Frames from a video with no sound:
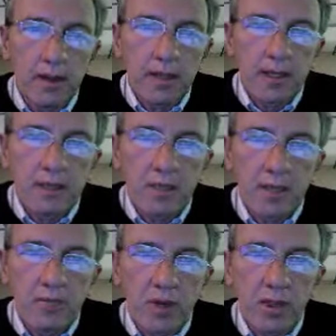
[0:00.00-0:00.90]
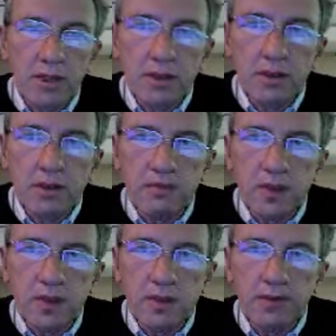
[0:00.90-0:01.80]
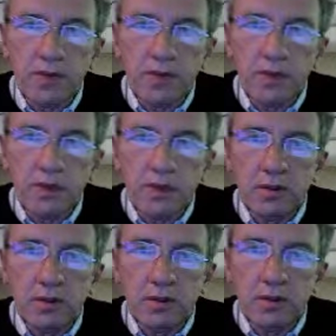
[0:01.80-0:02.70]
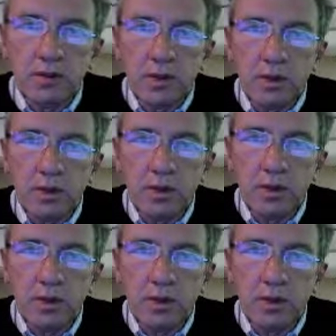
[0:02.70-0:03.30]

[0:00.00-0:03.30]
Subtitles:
a stat package is bundled right into the